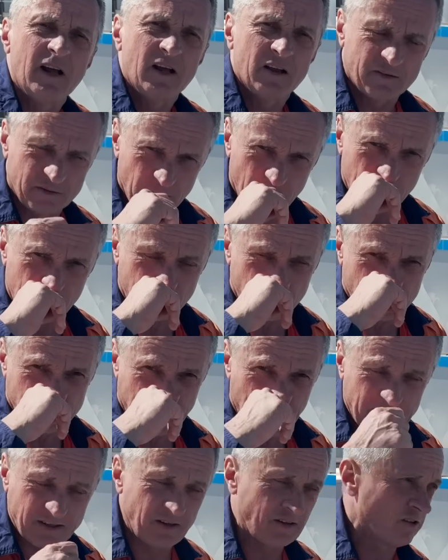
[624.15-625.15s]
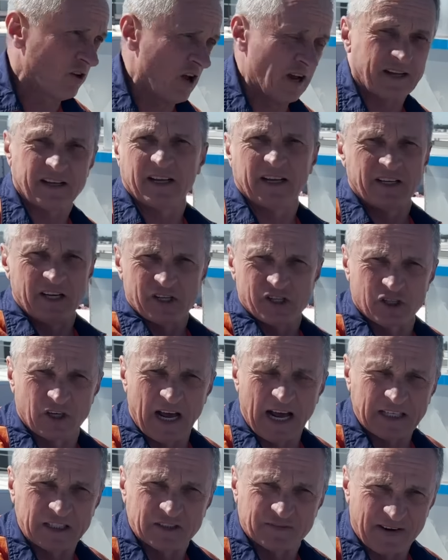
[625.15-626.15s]
circumstances like additional
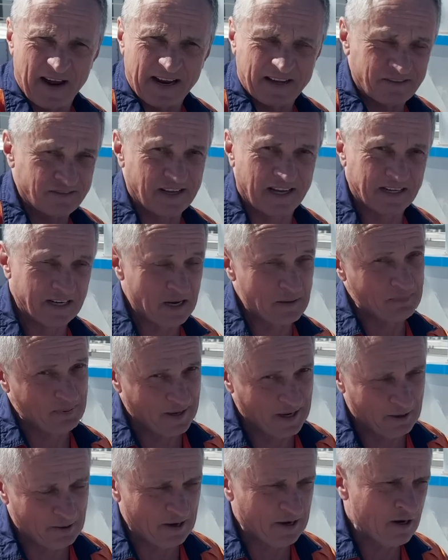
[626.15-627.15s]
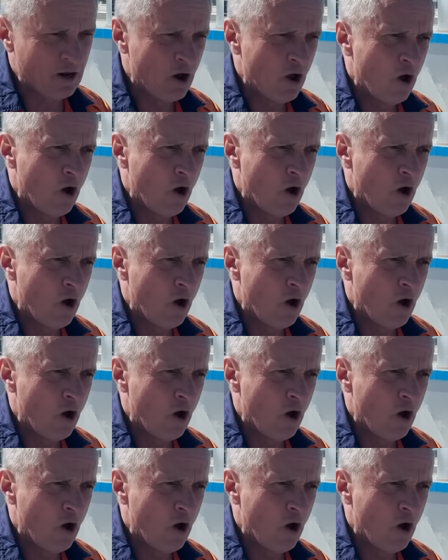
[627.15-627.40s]
HVAC suddenly appearing,